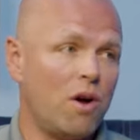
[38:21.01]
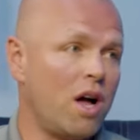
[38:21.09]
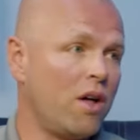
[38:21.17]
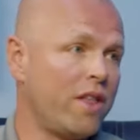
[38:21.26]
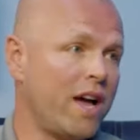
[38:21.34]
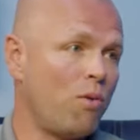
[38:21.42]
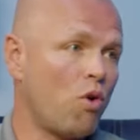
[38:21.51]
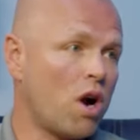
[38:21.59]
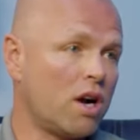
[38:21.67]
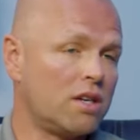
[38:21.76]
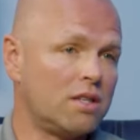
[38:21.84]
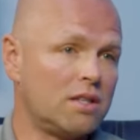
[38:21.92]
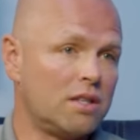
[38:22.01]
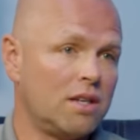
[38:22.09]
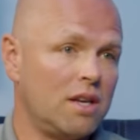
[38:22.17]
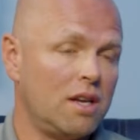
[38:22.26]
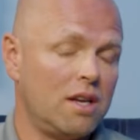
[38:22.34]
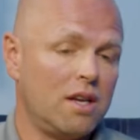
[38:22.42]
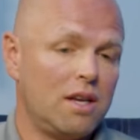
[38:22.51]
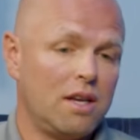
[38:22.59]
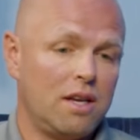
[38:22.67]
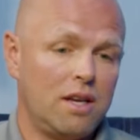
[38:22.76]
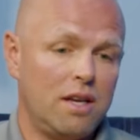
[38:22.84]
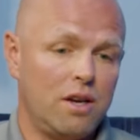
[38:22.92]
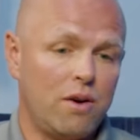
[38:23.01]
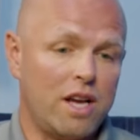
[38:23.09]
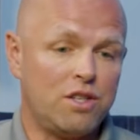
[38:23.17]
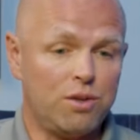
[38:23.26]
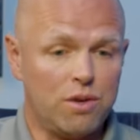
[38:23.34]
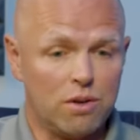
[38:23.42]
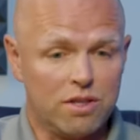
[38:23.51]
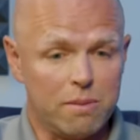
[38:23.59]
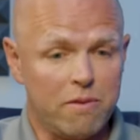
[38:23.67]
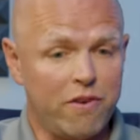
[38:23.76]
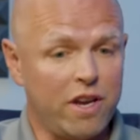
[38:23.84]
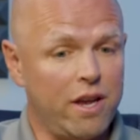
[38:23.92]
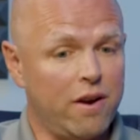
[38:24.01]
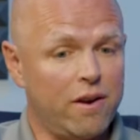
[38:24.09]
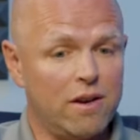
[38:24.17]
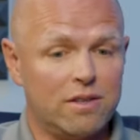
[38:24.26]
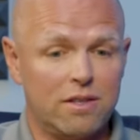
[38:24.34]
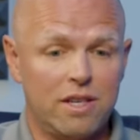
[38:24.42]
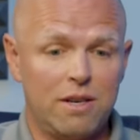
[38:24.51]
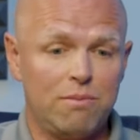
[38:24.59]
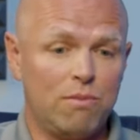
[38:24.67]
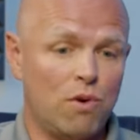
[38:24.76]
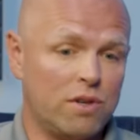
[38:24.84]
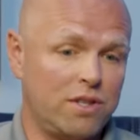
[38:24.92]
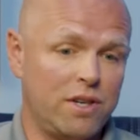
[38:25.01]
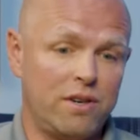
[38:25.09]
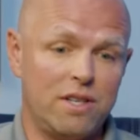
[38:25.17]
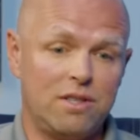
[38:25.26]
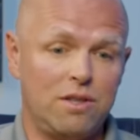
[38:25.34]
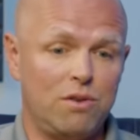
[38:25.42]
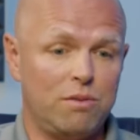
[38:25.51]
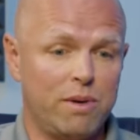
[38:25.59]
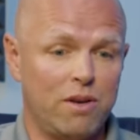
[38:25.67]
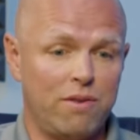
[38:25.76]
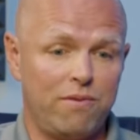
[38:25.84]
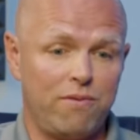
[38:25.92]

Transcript: know how that works. You know, I do know some of our carriers are getting more serious too about